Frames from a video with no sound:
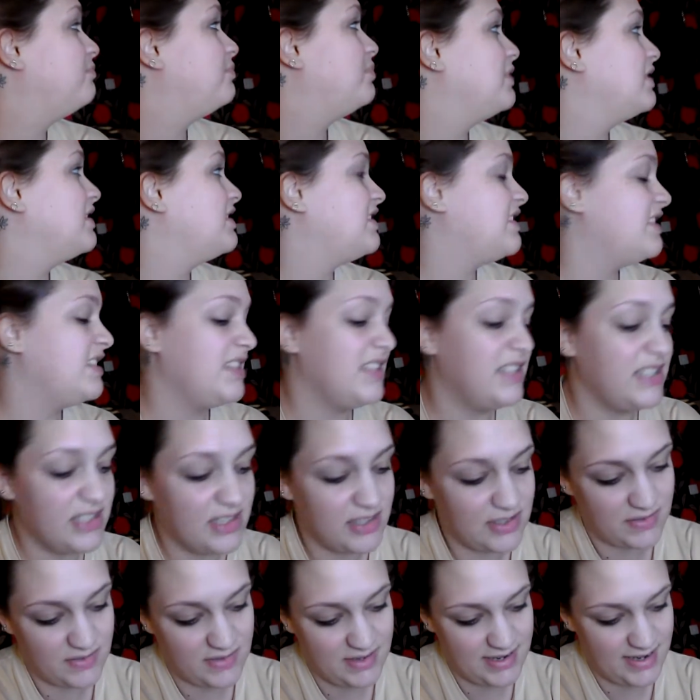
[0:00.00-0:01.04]
but it's
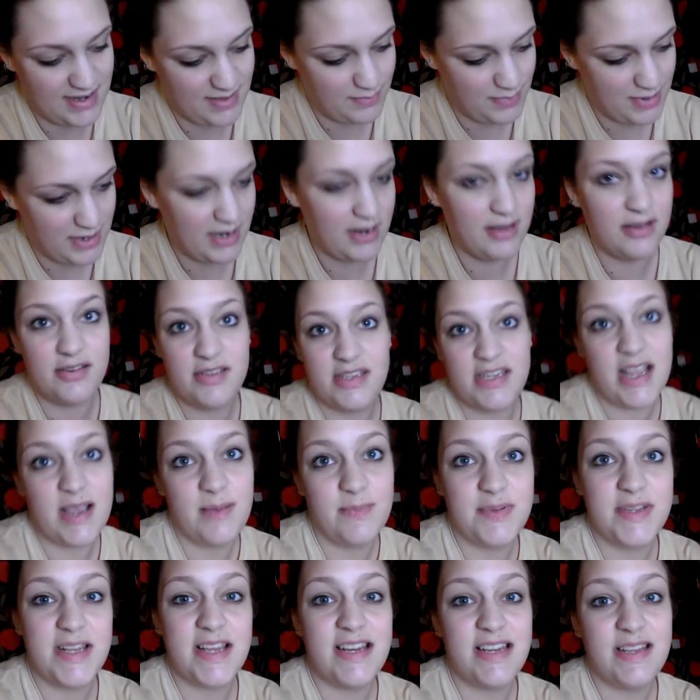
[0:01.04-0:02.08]
not really pillow
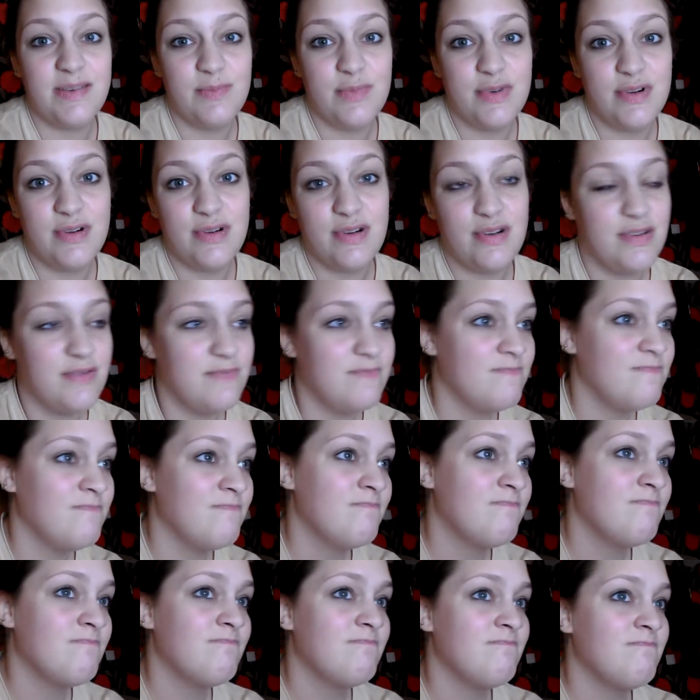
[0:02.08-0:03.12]
shaped anymore
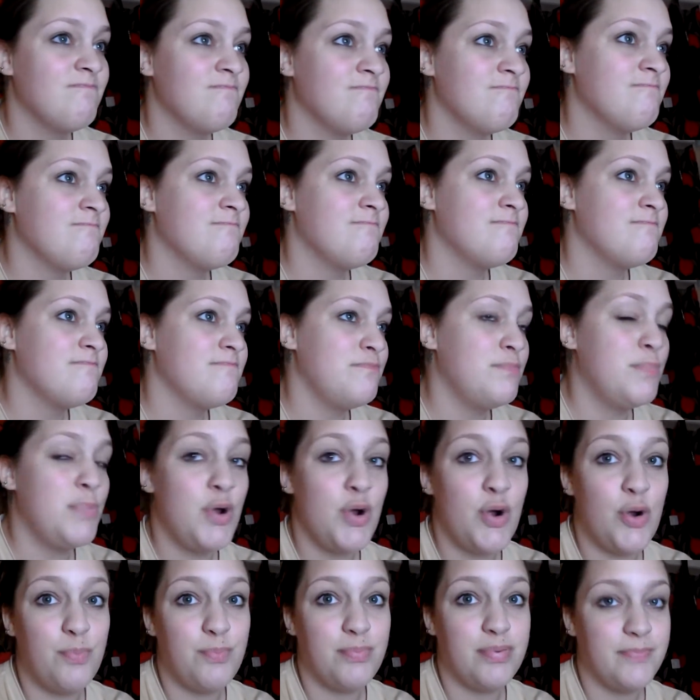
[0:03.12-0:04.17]

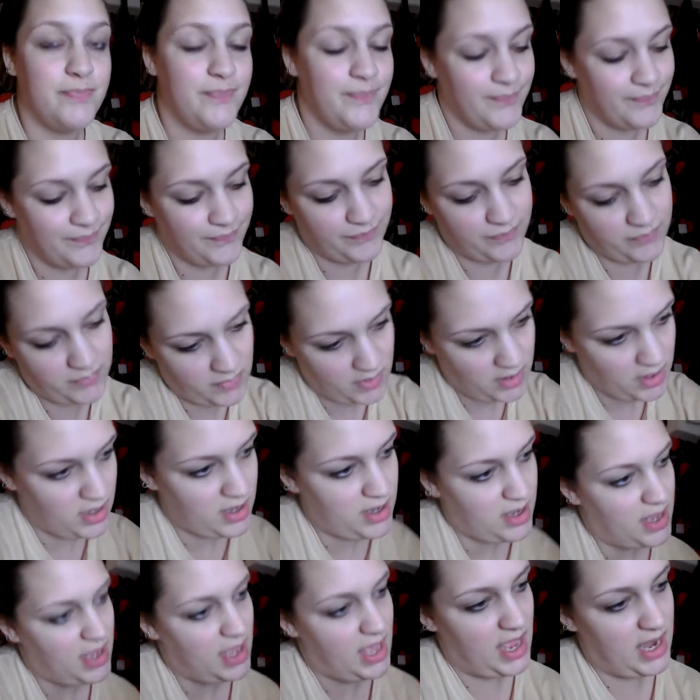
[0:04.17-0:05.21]
poop.
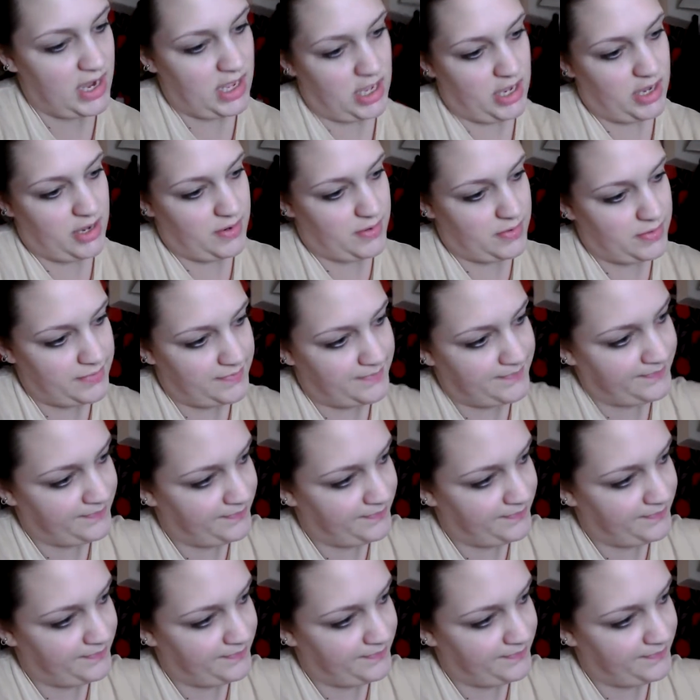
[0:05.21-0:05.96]
Anywho,